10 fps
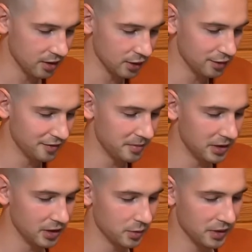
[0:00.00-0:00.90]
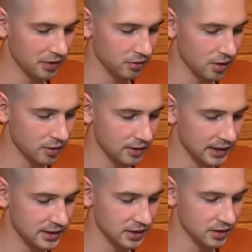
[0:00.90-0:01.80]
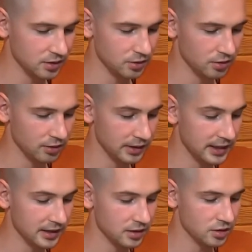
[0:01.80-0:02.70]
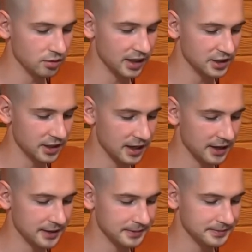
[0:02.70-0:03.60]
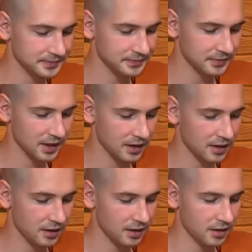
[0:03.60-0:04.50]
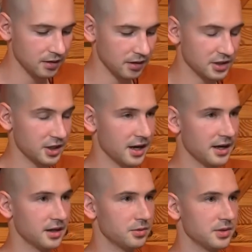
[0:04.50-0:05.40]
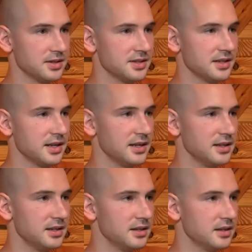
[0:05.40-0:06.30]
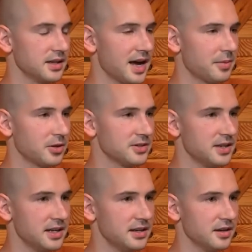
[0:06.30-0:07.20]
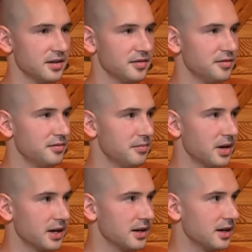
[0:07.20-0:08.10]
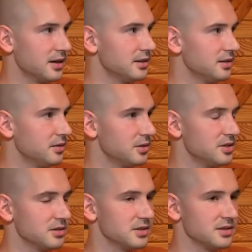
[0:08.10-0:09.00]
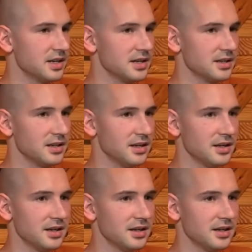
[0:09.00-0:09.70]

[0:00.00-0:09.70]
Are you familiar with the road leading to Rajagaha? Rajagaha was the capital city of Magadha, which is a